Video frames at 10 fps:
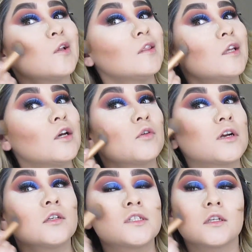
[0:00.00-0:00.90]
liquid
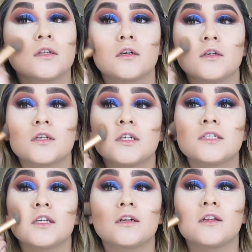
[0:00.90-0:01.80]
concealer
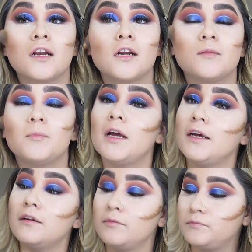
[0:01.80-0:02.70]
that I applied.